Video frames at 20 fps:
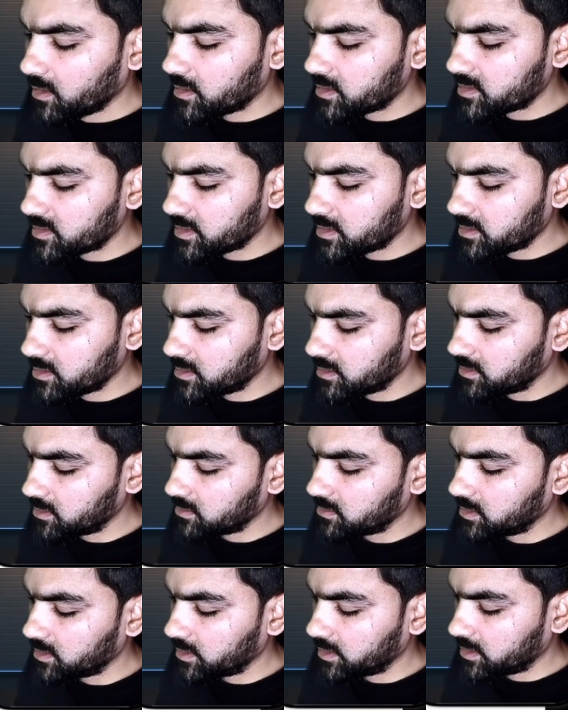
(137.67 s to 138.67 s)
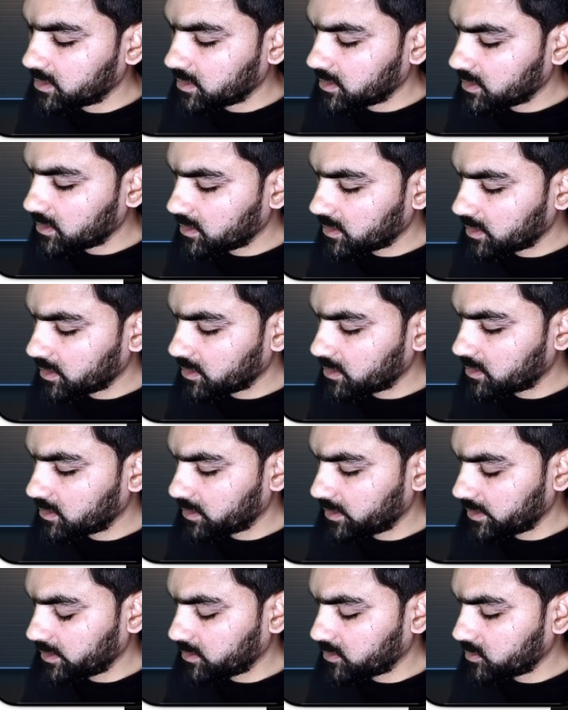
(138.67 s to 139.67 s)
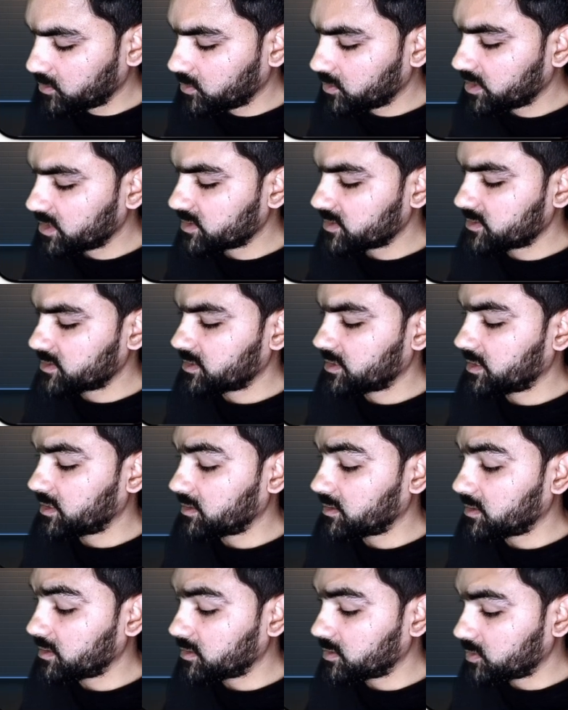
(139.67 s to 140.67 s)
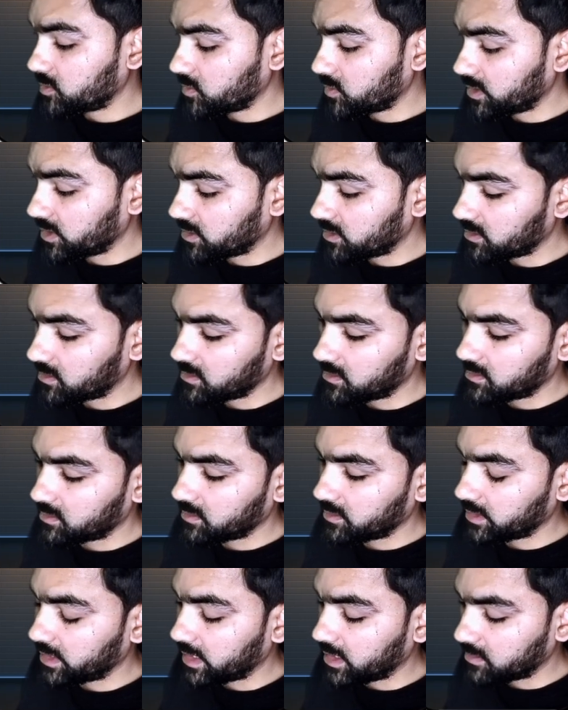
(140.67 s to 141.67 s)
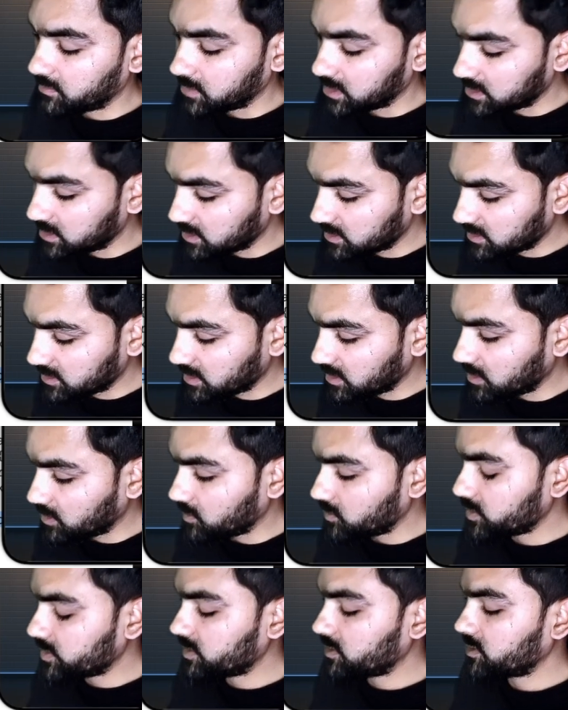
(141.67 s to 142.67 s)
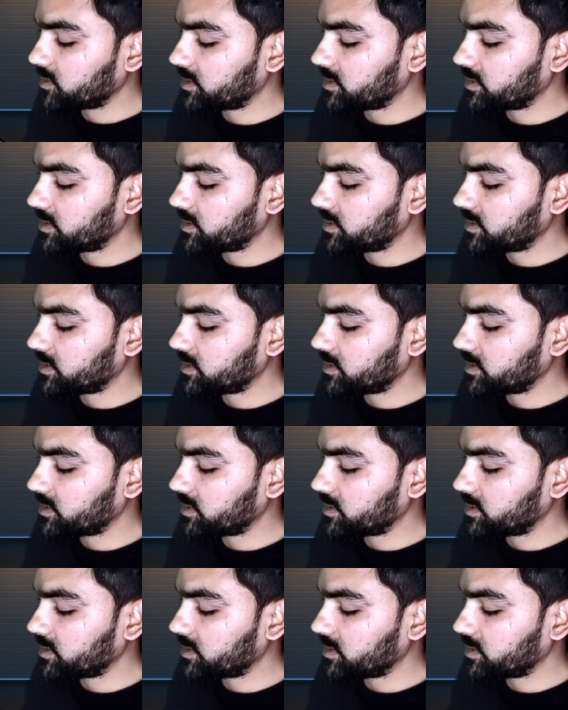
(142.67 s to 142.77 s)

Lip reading: It said the Little Red Riding Hood is headed to her grandmother's house.